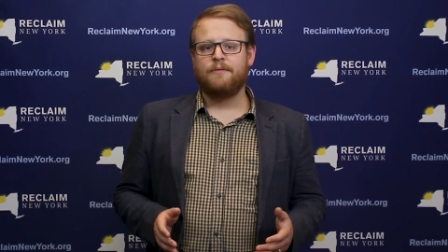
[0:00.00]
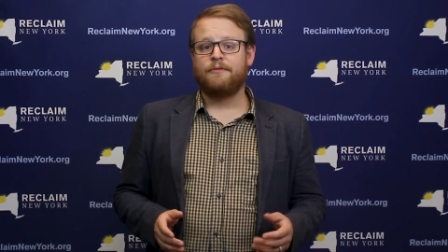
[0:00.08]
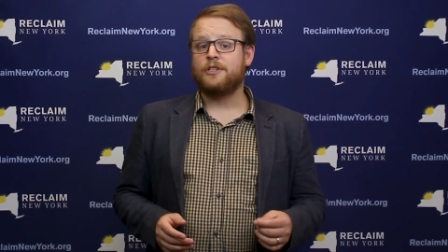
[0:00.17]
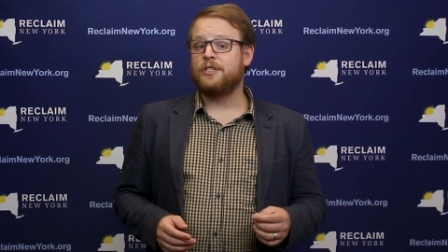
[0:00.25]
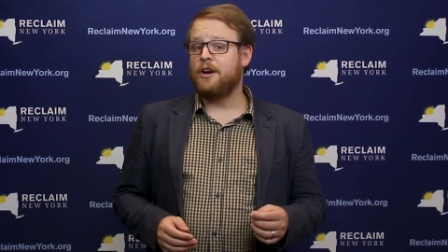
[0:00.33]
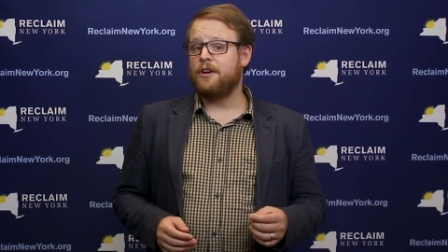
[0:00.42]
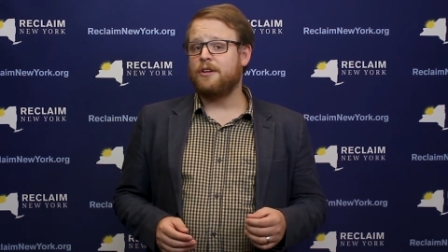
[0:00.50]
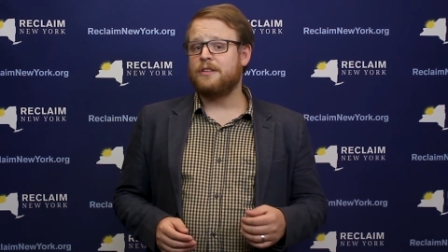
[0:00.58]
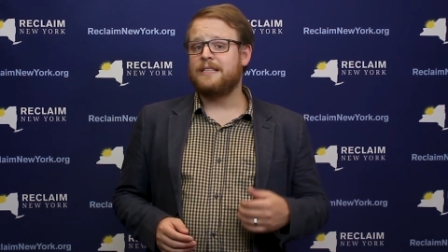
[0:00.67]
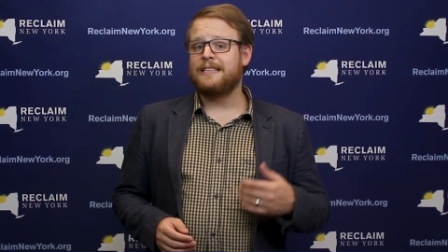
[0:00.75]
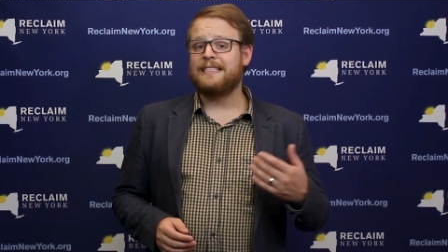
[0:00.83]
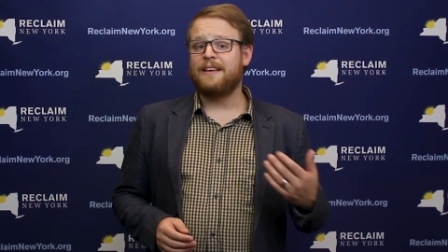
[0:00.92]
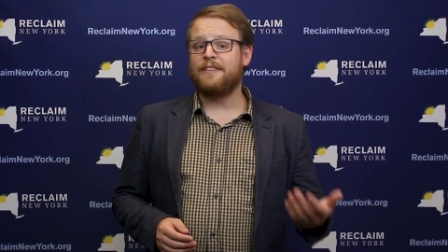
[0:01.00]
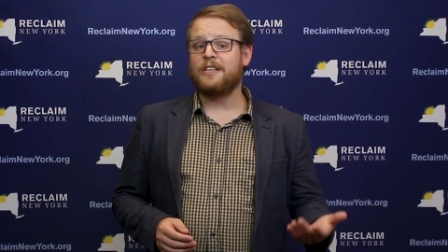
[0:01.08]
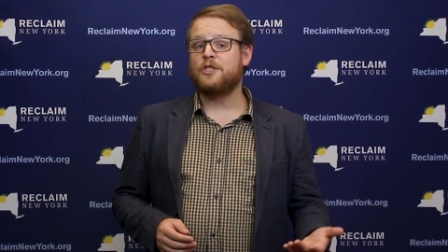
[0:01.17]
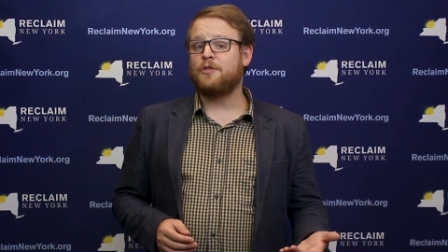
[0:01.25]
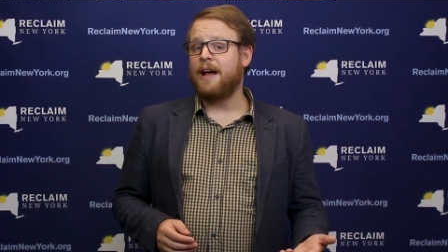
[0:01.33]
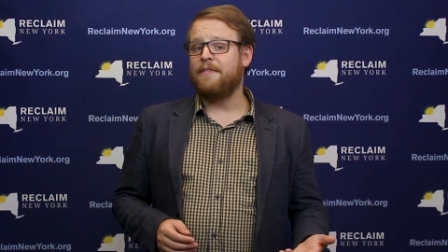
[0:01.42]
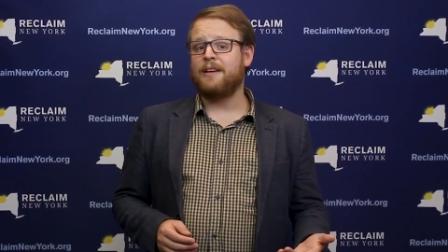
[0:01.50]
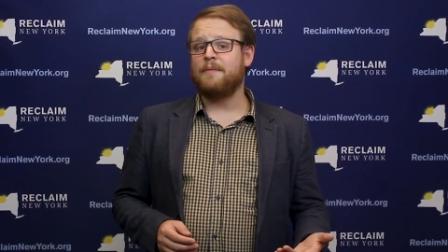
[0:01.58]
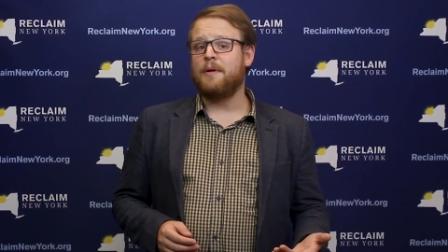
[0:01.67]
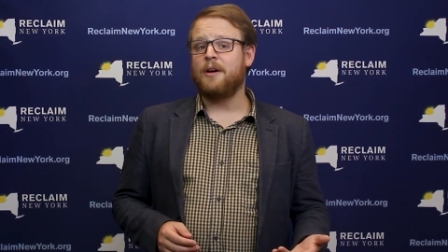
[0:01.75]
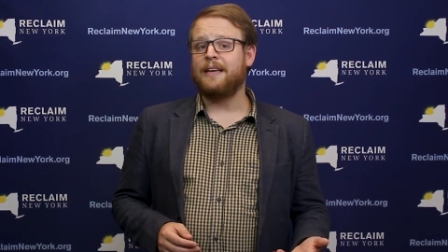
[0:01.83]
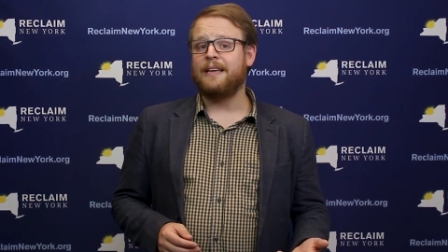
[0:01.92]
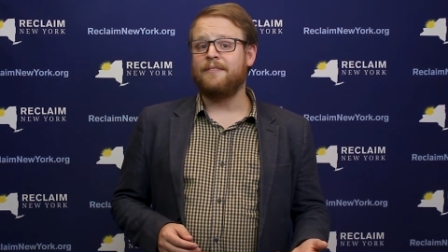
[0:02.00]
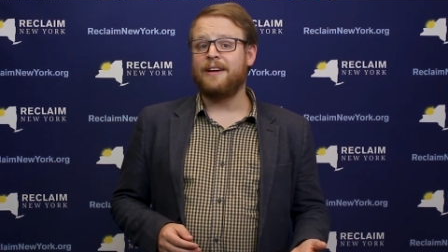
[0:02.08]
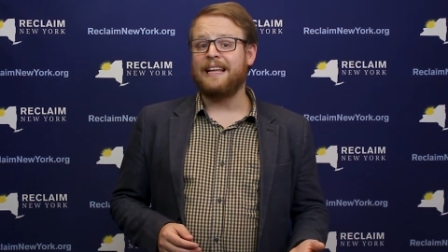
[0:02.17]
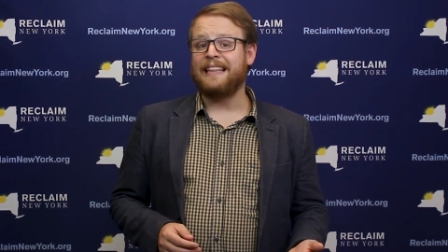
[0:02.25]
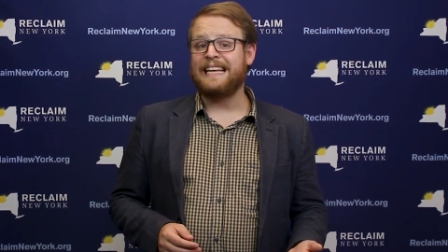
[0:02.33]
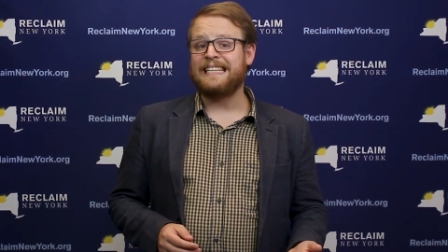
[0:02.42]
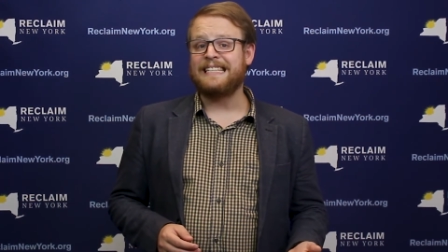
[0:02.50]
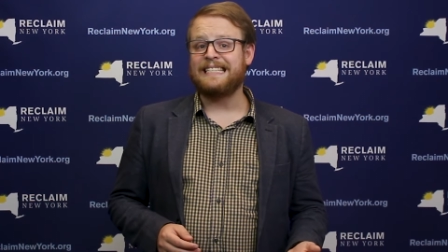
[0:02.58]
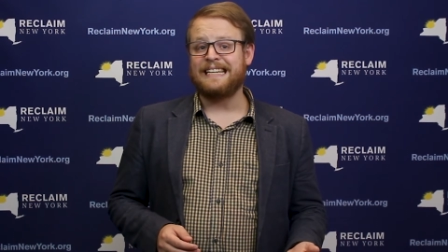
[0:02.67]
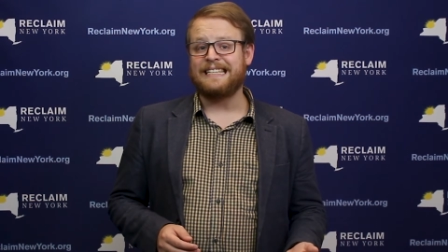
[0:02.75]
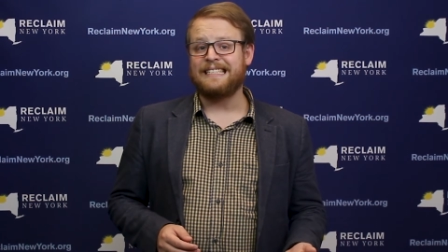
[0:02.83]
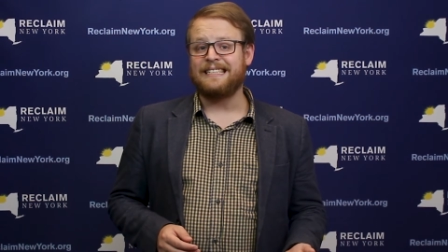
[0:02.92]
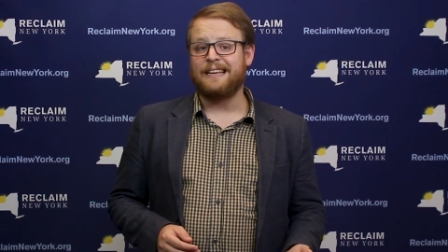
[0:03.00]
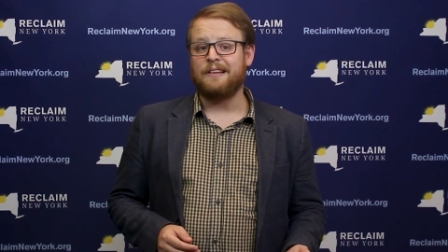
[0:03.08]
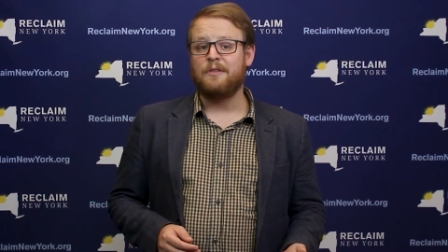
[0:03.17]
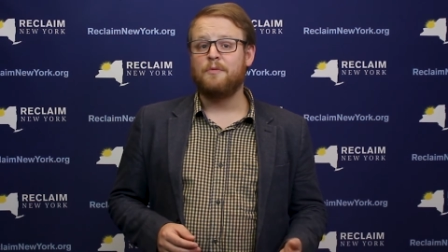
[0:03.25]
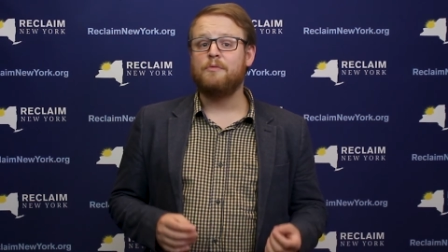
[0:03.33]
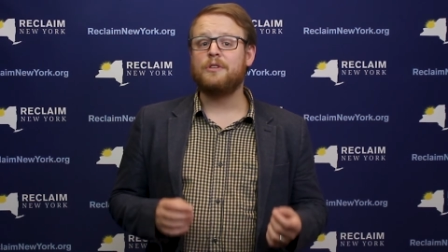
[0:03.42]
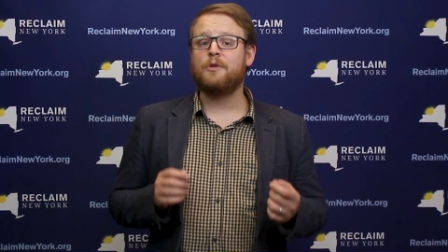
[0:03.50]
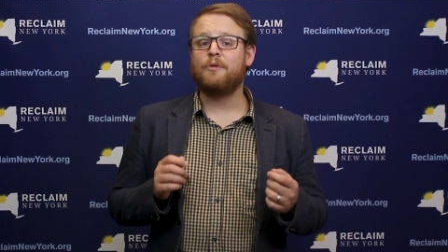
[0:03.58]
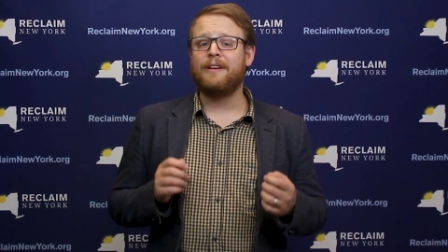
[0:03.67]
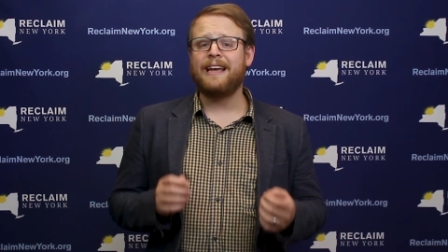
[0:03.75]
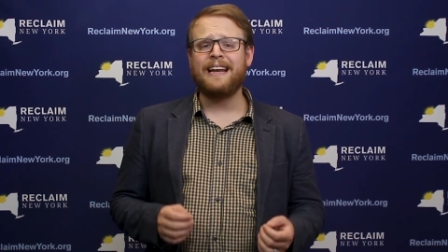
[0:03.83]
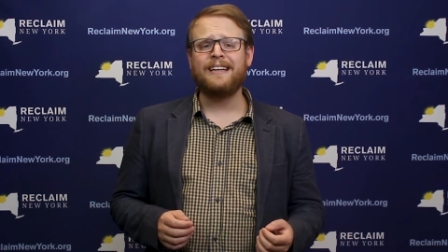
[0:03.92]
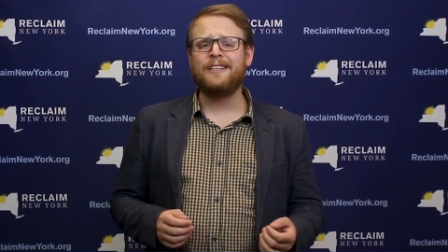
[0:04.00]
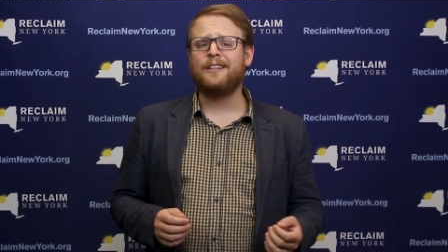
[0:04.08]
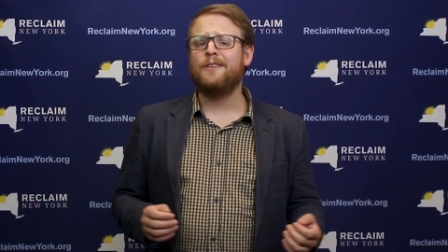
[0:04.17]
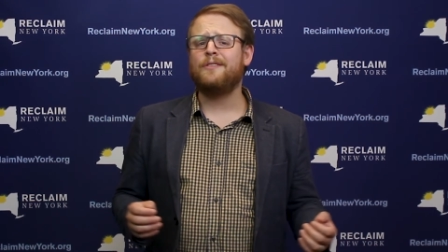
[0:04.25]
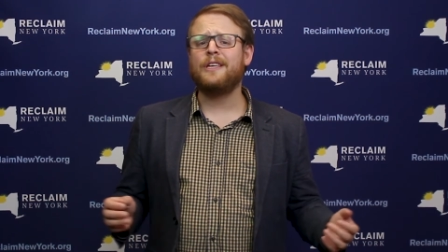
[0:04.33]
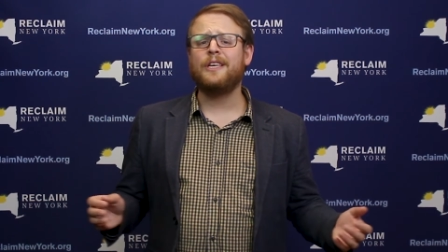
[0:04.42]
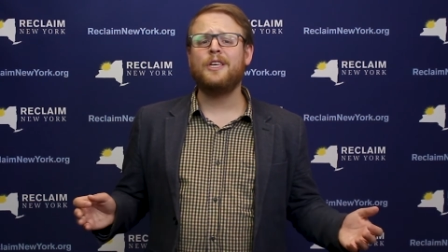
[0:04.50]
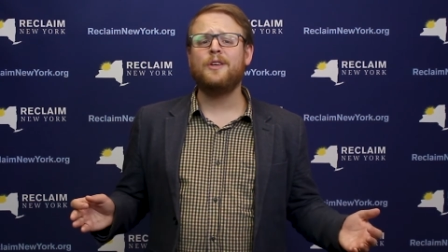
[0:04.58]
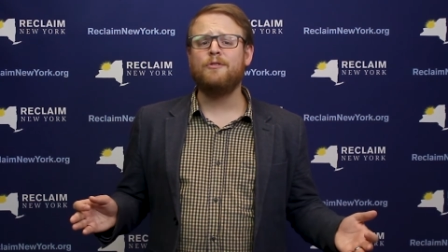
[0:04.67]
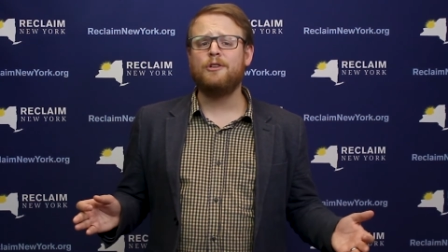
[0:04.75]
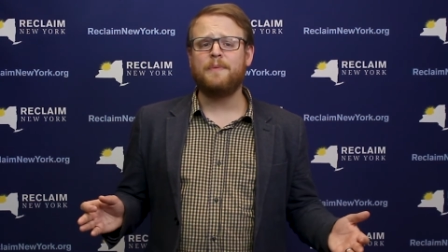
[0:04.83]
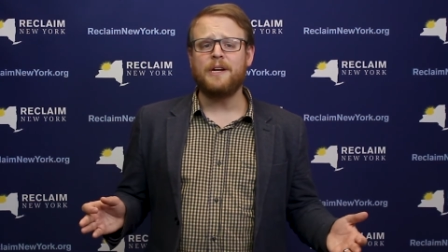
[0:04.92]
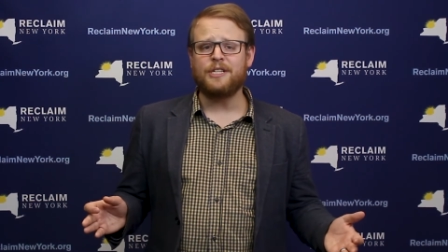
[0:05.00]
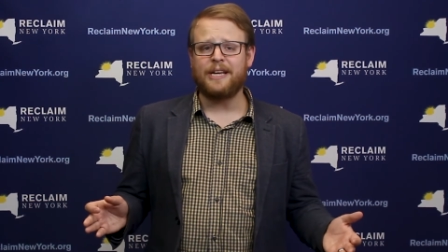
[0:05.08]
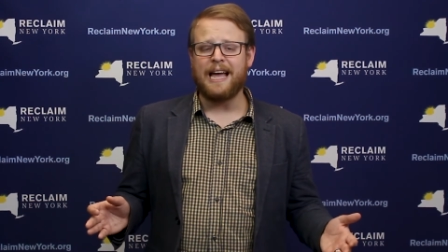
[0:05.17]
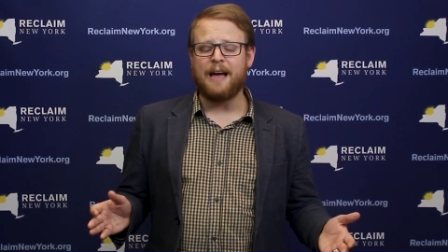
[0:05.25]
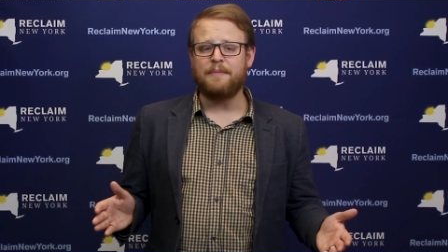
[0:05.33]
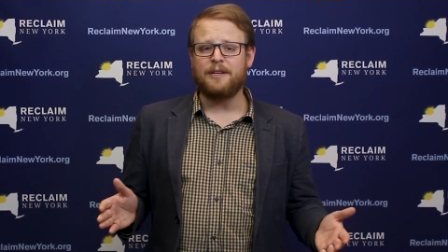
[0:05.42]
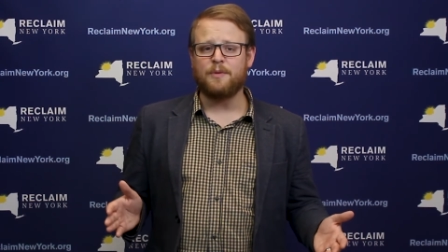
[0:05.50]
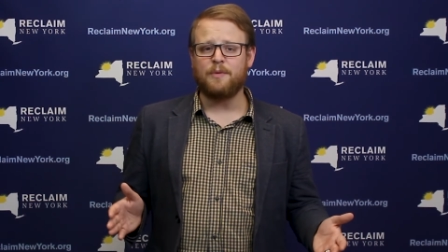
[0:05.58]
For starters, Suffolk's Traffic and Parking Violations Agency, was created to close a huge budget gap in